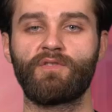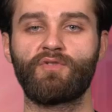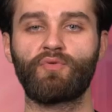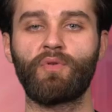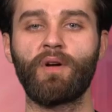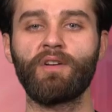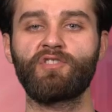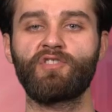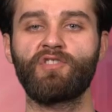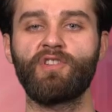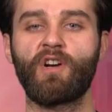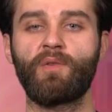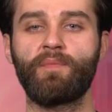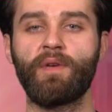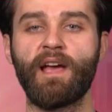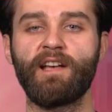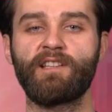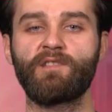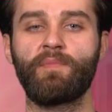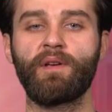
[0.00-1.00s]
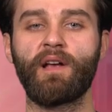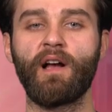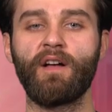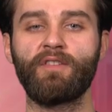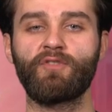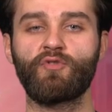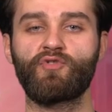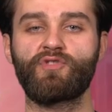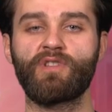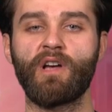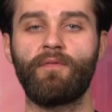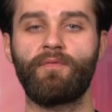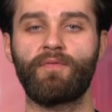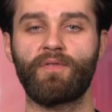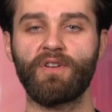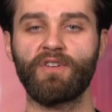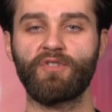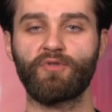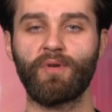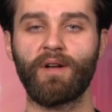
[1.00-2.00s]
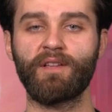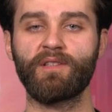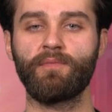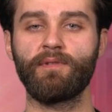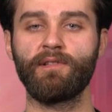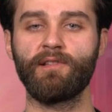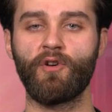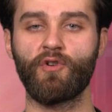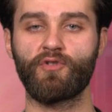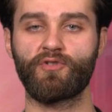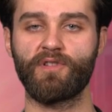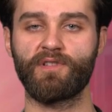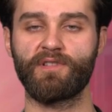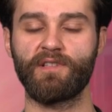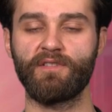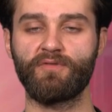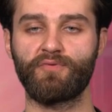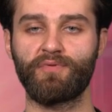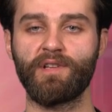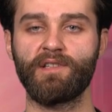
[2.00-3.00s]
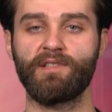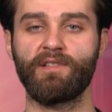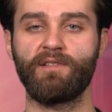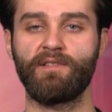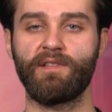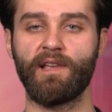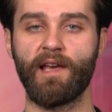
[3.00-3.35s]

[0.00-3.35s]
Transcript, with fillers: The Russian army has begun to suffer incredible losses in recent